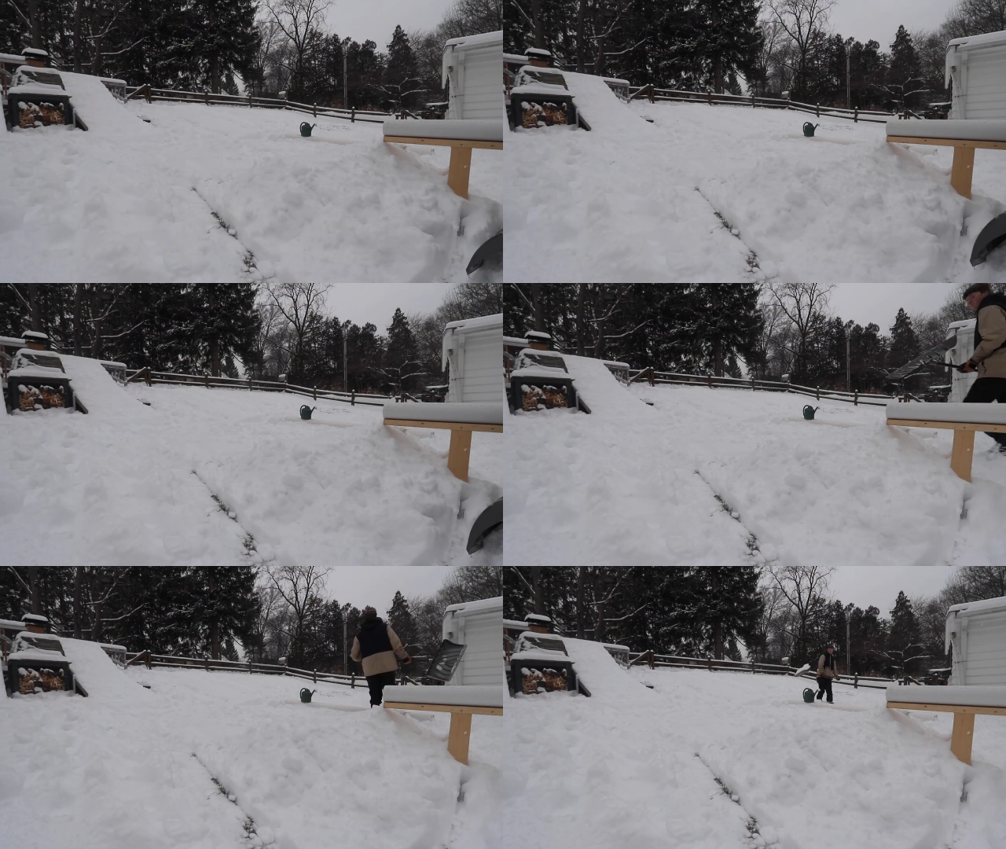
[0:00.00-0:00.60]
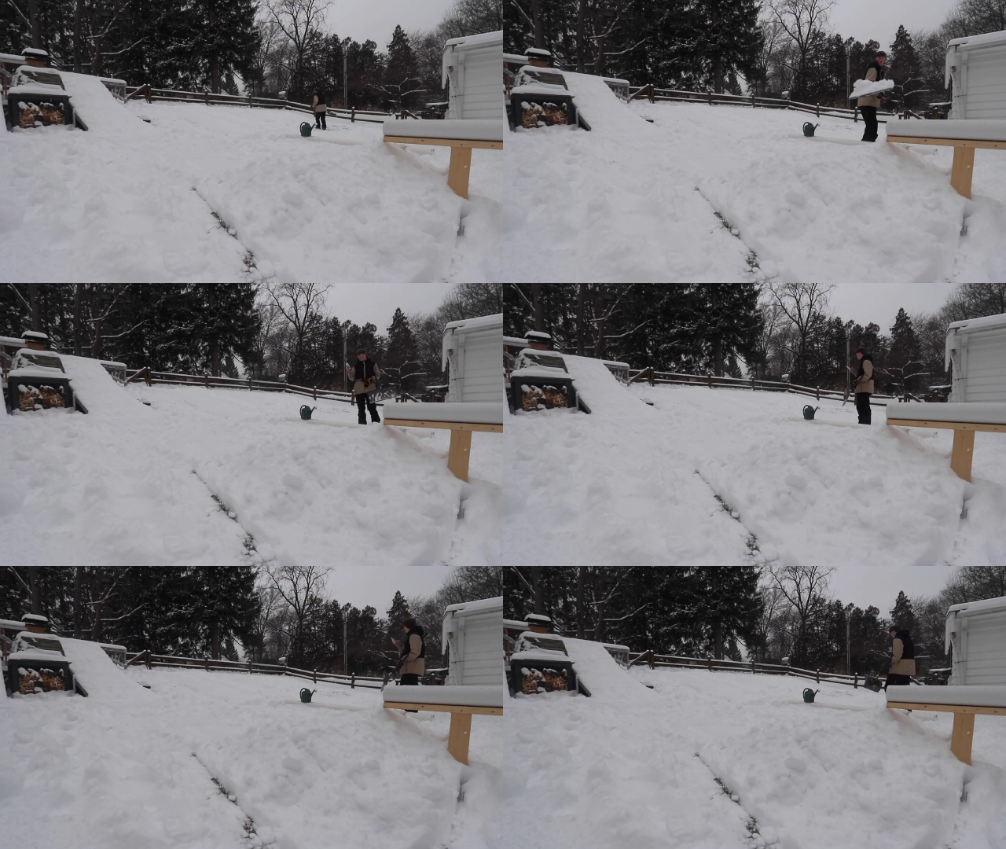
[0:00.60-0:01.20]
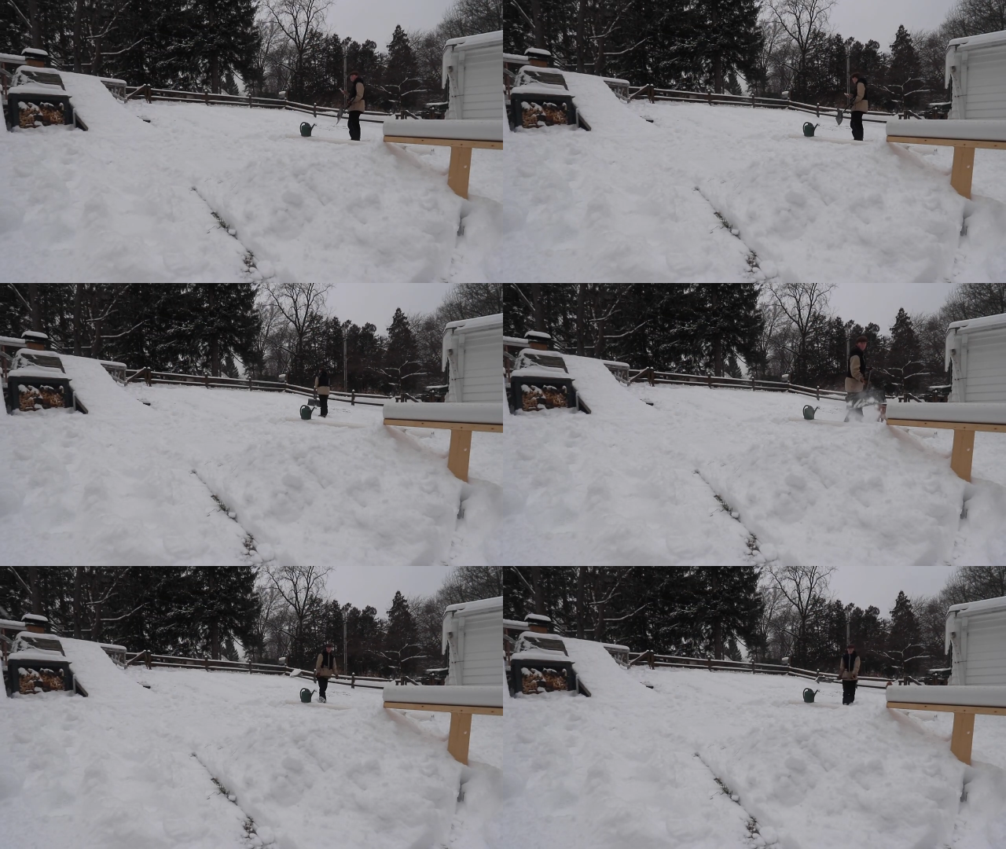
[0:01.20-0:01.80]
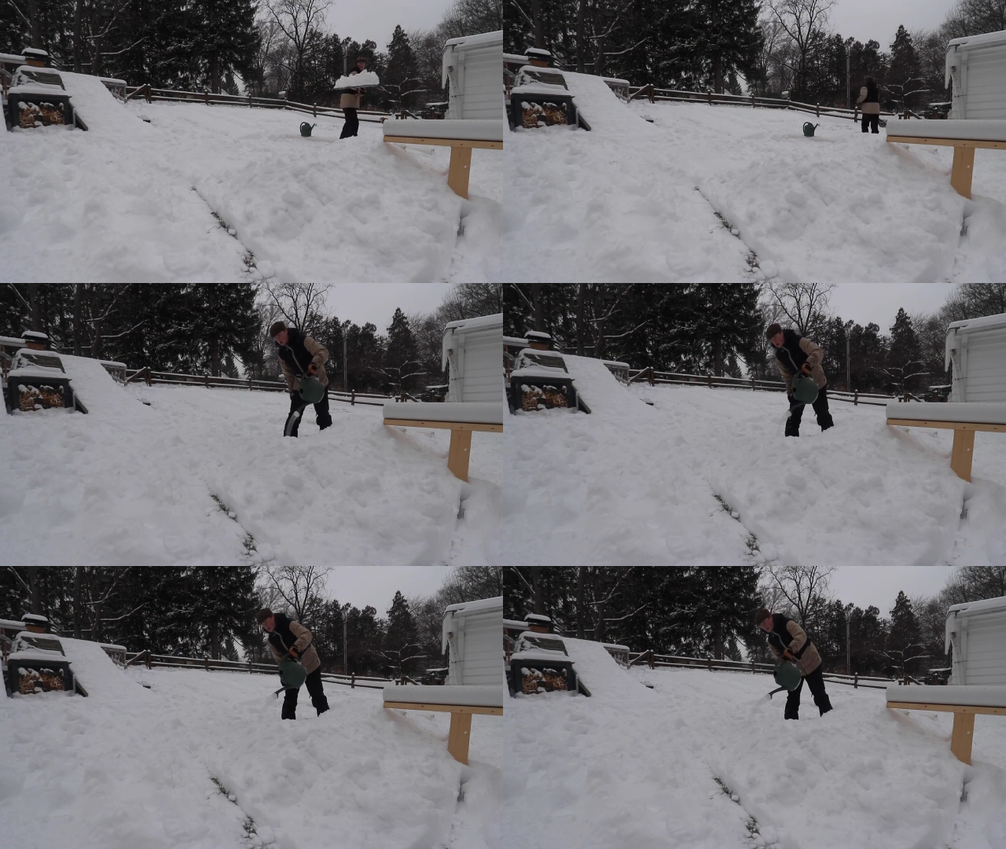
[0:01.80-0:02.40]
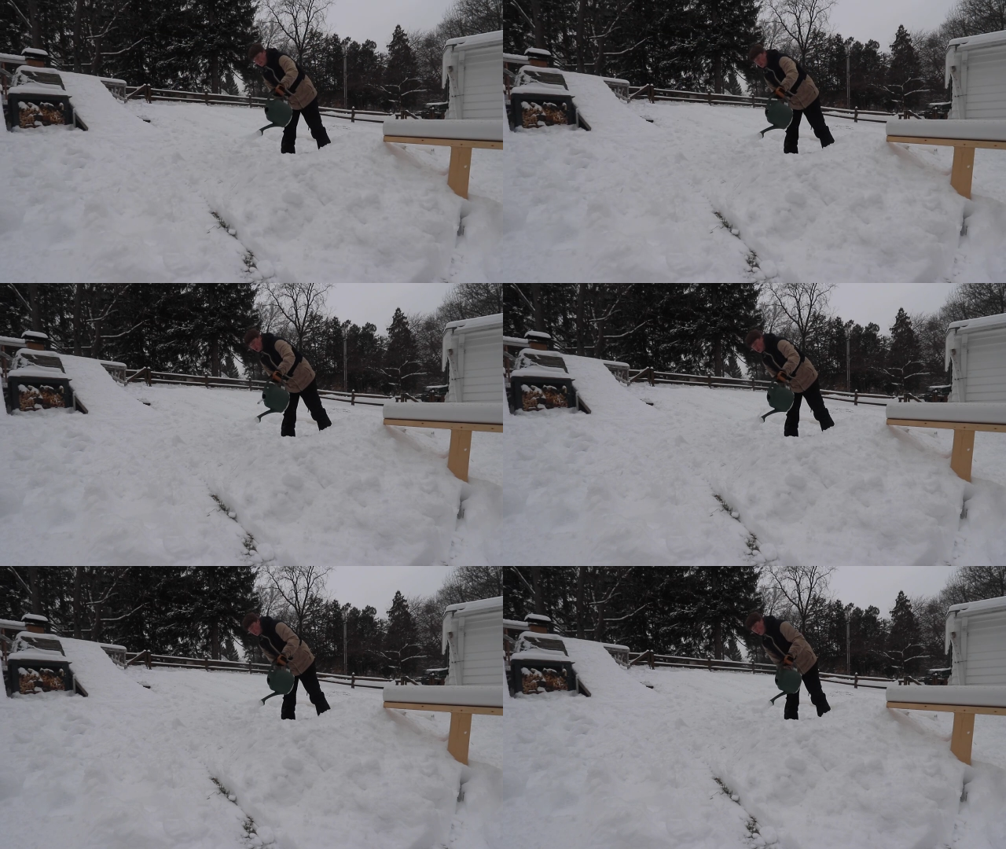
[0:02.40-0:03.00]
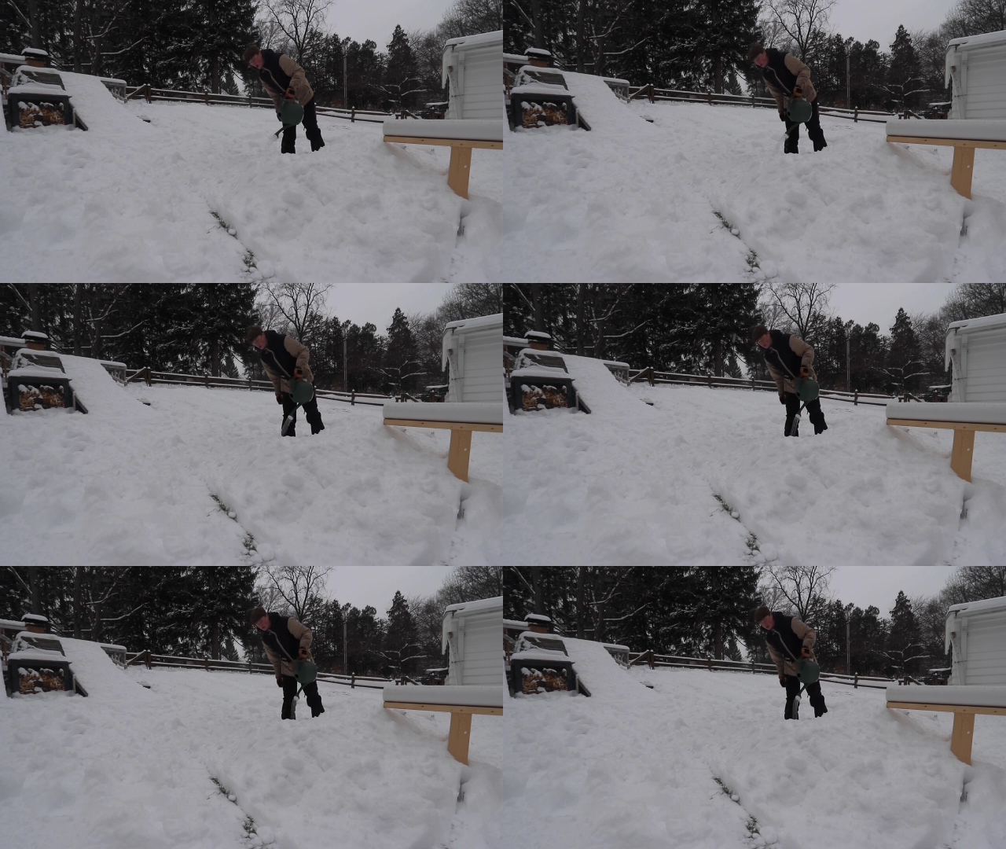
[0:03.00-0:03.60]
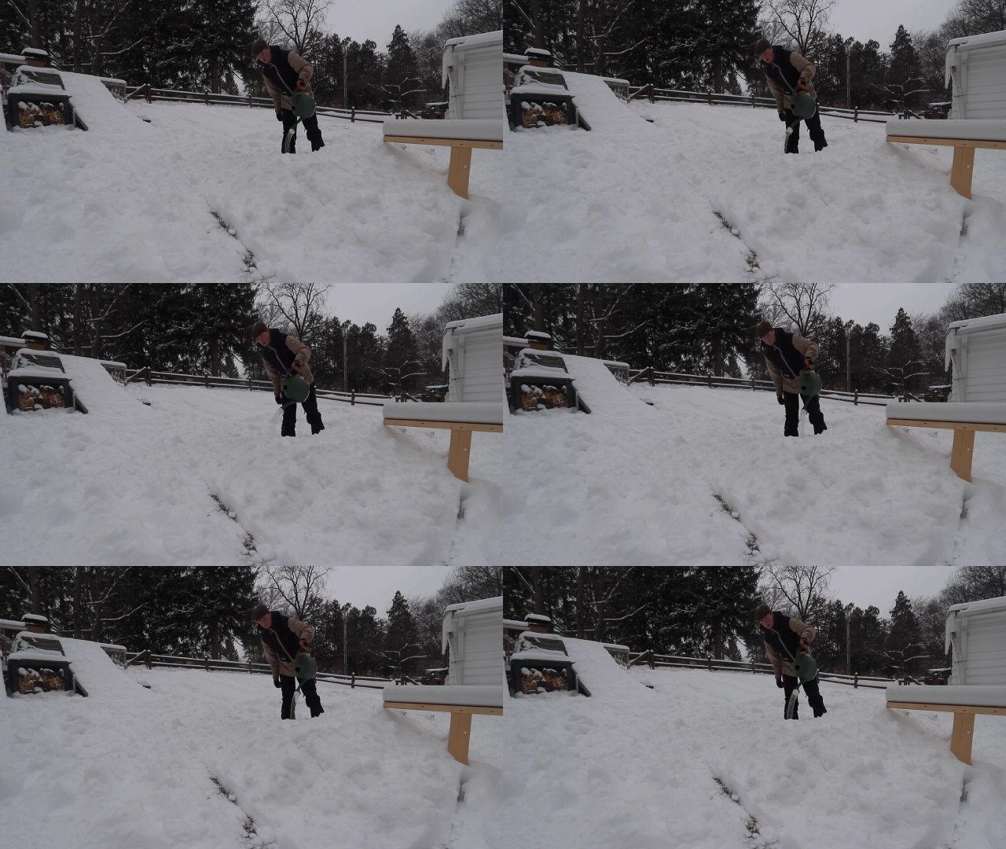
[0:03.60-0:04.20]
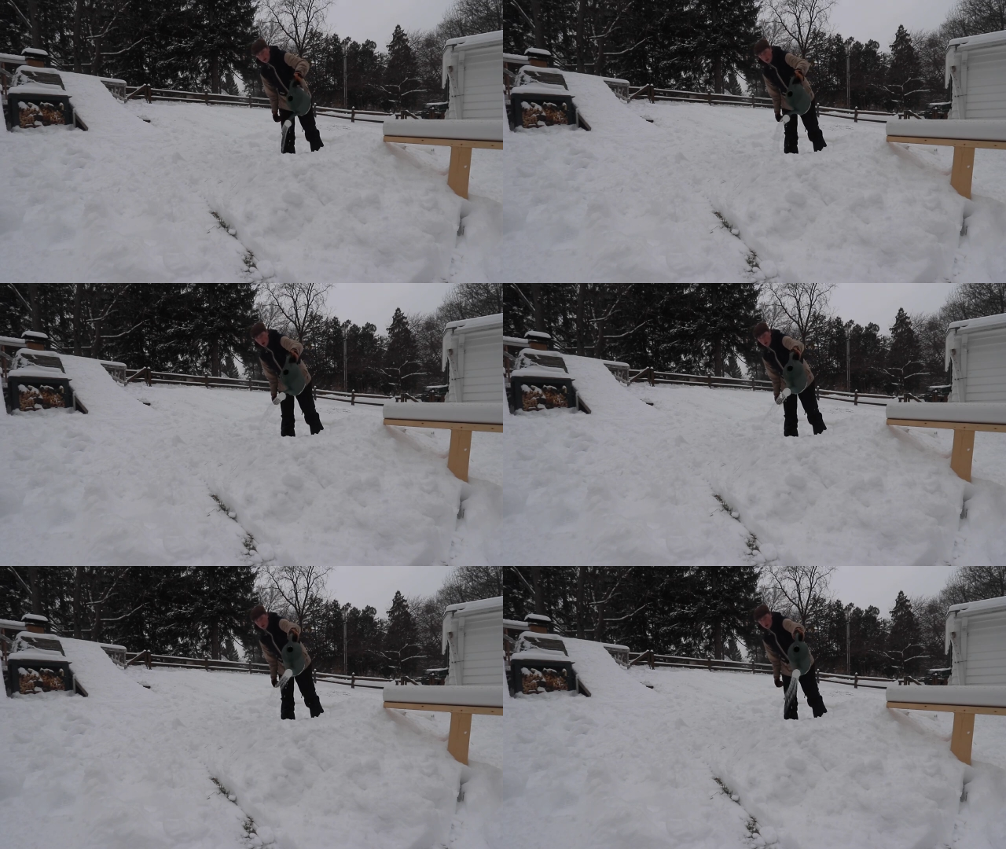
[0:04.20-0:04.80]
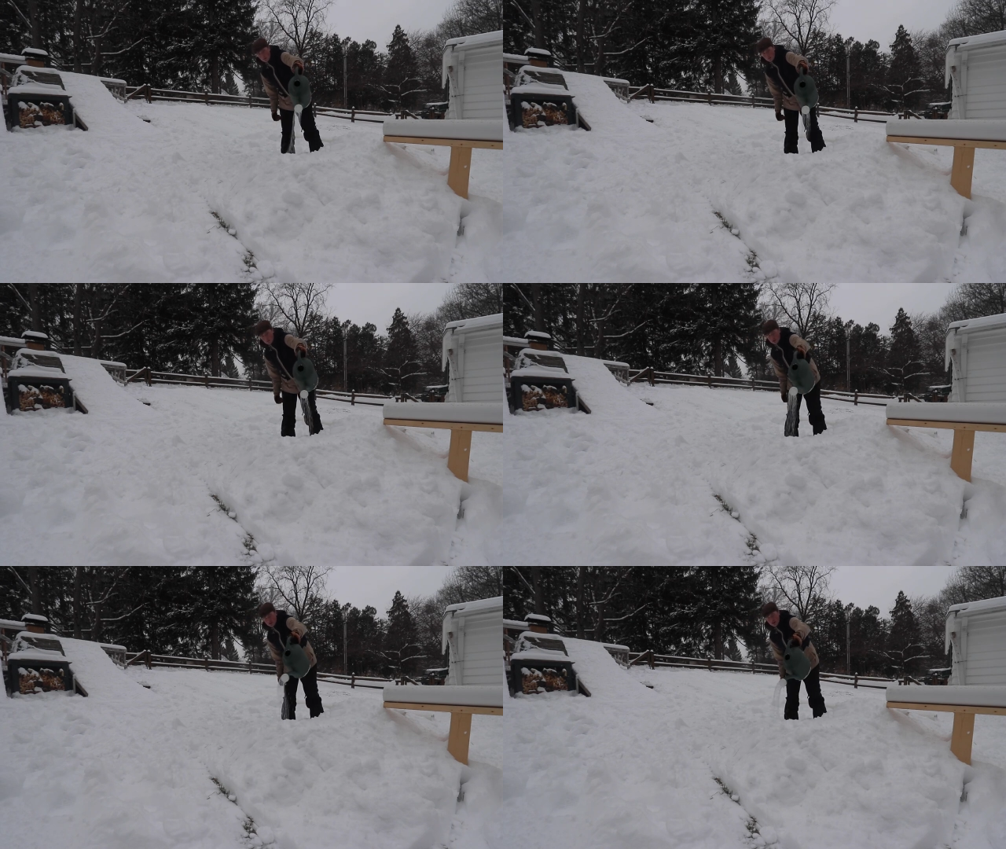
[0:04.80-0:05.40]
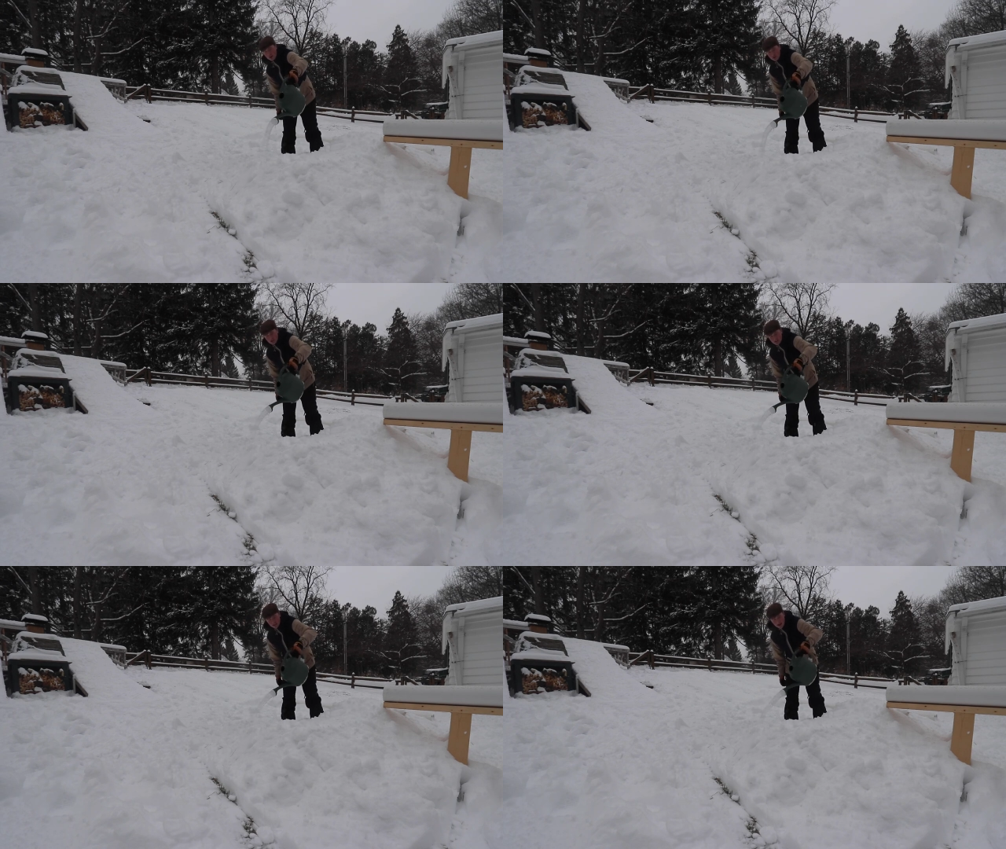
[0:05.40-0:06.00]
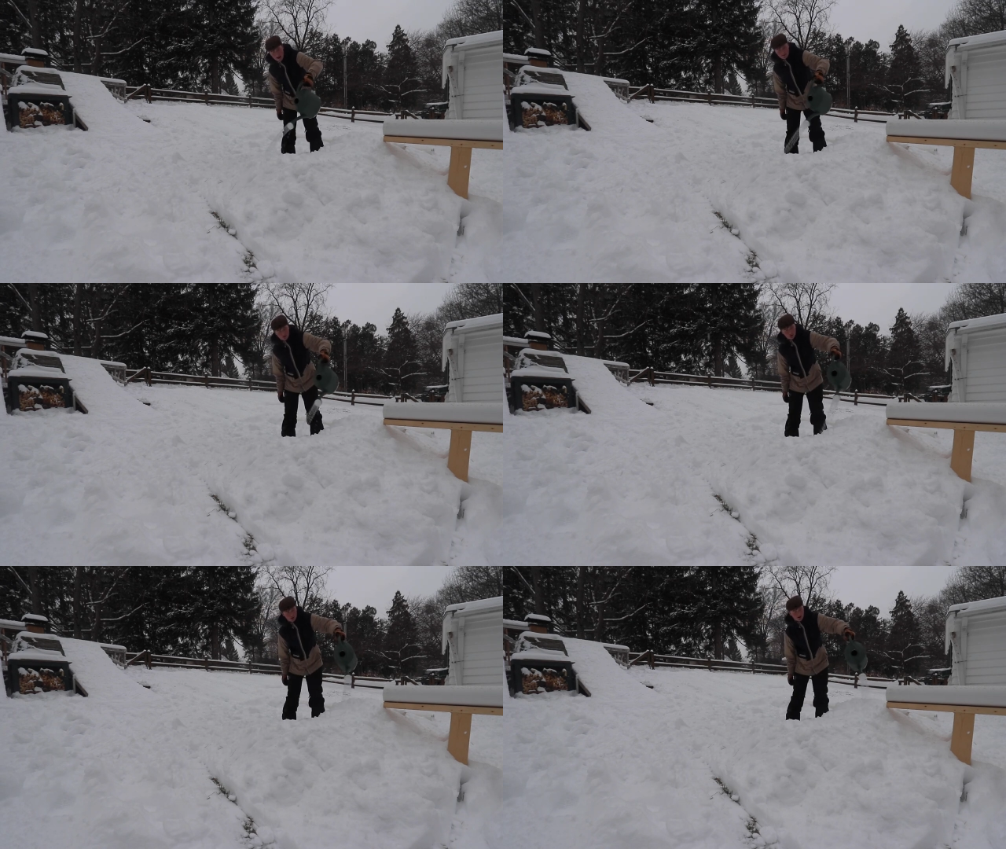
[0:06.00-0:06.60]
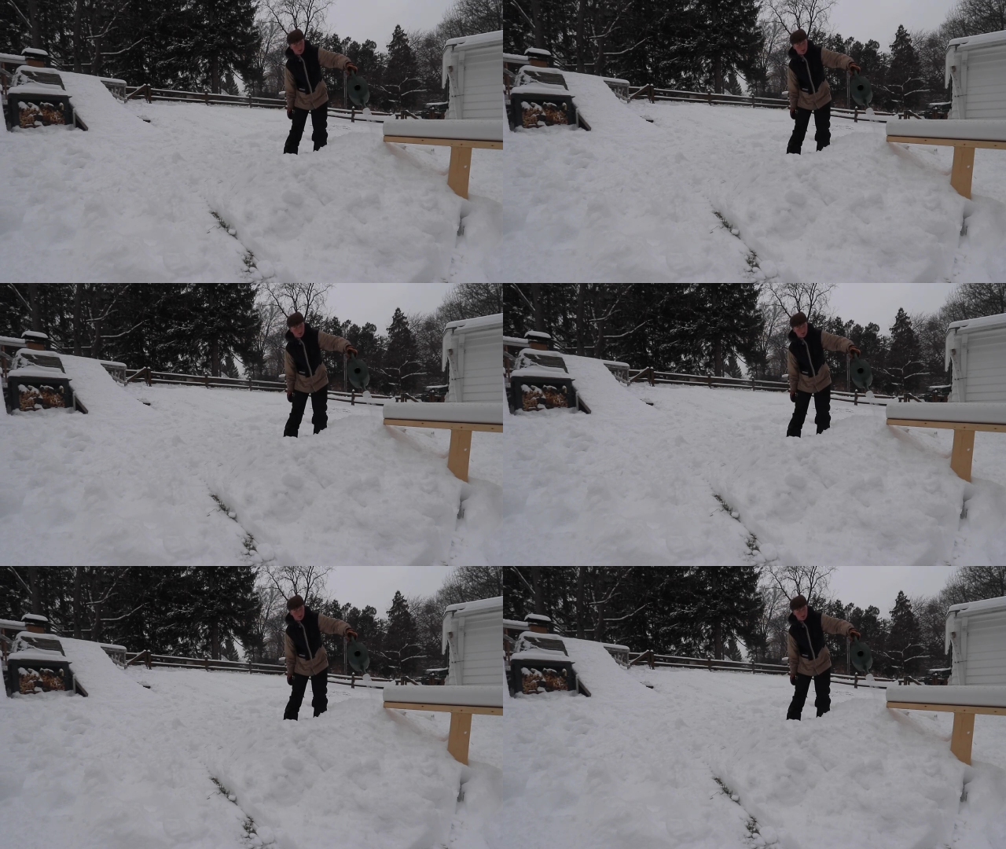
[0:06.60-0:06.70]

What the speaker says: No face is visible, so there are no lips to read.